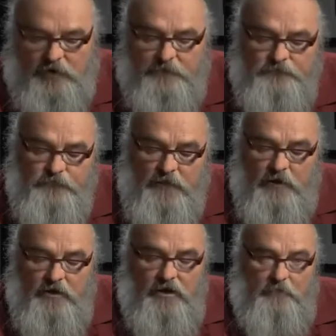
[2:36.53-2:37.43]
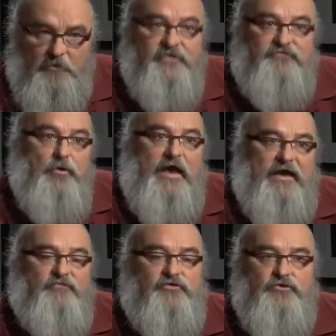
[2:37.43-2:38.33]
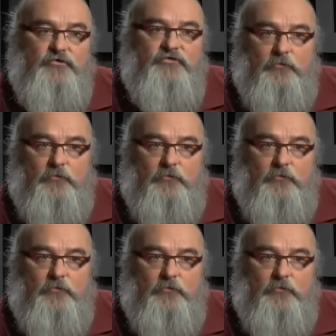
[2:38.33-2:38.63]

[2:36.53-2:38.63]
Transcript: Okay. But if you haven't used